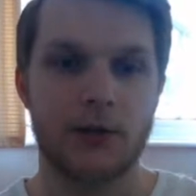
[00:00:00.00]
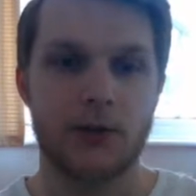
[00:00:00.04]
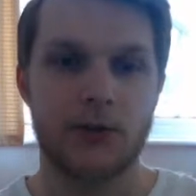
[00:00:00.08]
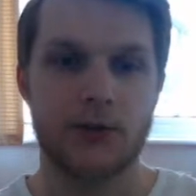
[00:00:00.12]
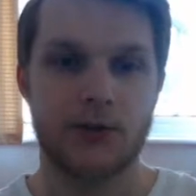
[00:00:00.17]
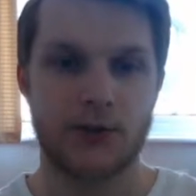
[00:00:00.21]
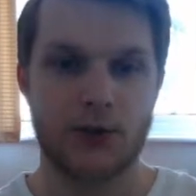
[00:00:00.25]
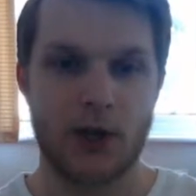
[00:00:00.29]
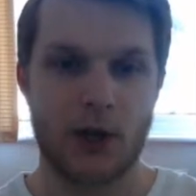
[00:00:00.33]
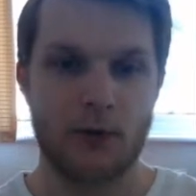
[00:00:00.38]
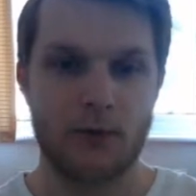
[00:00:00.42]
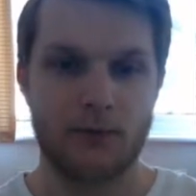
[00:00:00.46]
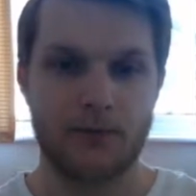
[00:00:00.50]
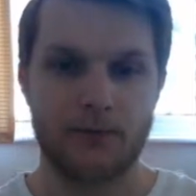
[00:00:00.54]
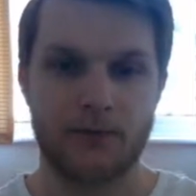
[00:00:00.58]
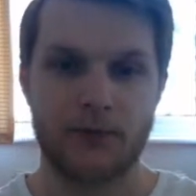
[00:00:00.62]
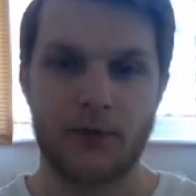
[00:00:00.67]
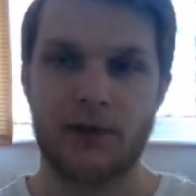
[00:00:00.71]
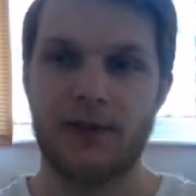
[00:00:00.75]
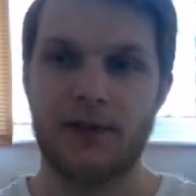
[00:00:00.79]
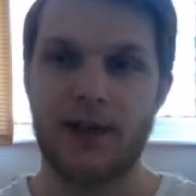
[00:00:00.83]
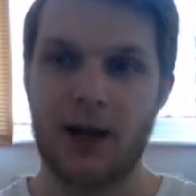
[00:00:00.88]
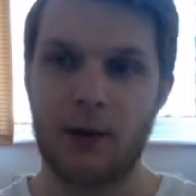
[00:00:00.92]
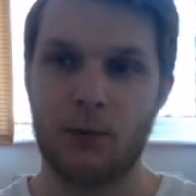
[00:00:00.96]
So
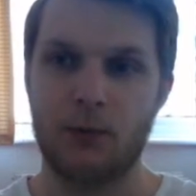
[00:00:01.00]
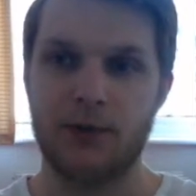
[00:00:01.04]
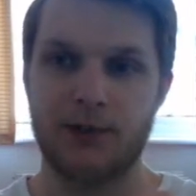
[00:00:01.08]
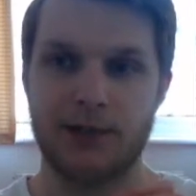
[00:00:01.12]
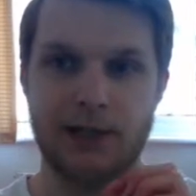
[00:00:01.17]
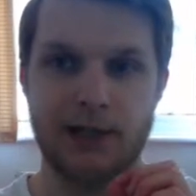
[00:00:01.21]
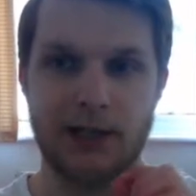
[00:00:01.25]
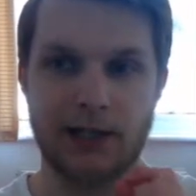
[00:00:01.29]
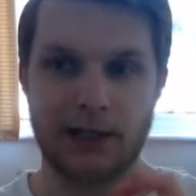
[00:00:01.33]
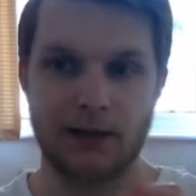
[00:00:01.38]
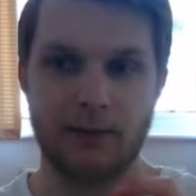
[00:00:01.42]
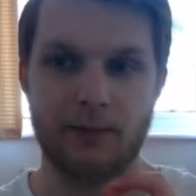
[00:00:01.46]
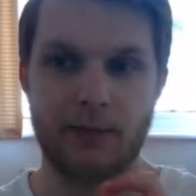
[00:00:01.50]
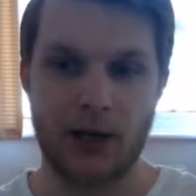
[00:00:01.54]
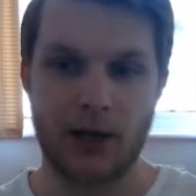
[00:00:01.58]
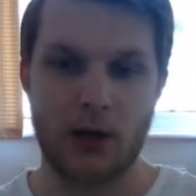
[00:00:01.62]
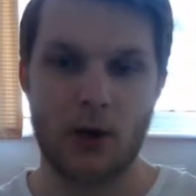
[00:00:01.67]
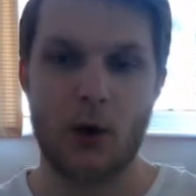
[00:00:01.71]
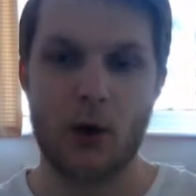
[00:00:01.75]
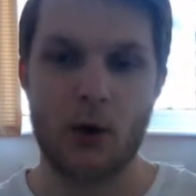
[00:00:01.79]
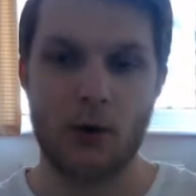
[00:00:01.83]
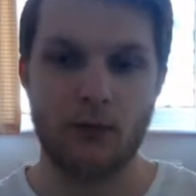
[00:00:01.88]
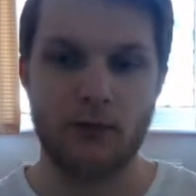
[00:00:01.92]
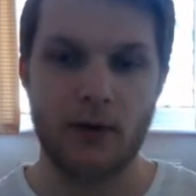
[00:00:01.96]
that was a little
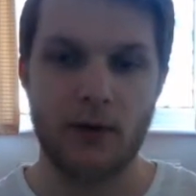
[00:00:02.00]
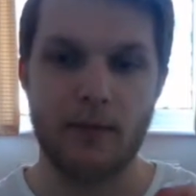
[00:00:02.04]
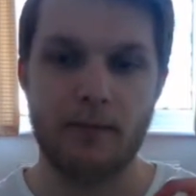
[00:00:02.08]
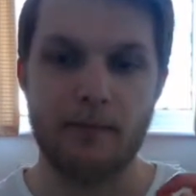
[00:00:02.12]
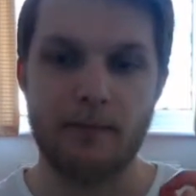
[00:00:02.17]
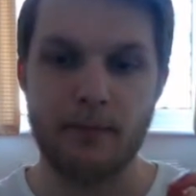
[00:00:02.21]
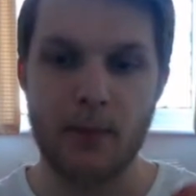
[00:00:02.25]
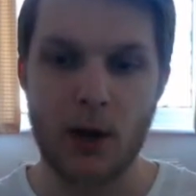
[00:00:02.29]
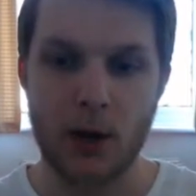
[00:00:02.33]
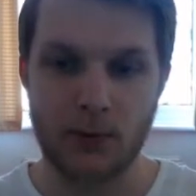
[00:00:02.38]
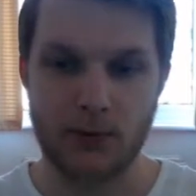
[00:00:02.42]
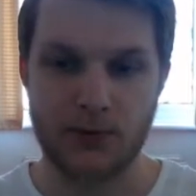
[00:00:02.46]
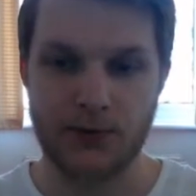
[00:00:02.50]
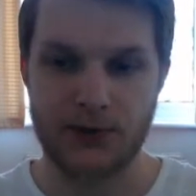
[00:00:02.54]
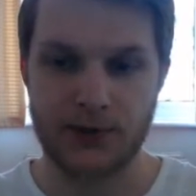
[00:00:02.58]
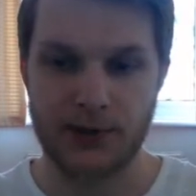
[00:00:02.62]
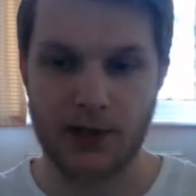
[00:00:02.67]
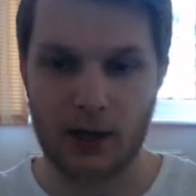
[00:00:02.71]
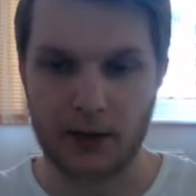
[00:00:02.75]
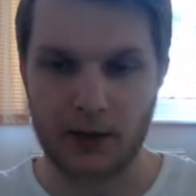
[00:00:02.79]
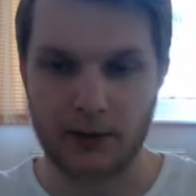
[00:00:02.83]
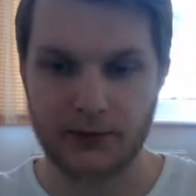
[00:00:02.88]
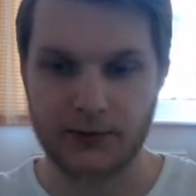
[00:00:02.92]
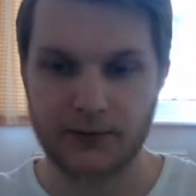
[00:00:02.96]
bit of
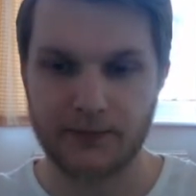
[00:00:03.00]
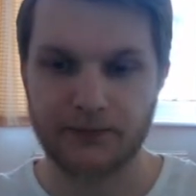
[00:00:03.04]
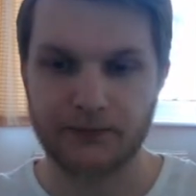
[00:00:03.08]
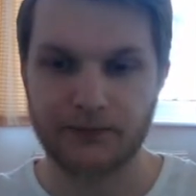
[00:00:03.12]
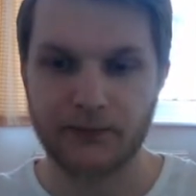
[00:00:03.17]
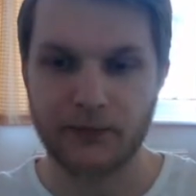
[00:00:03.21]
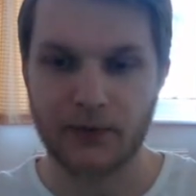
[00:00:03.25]
Mozart.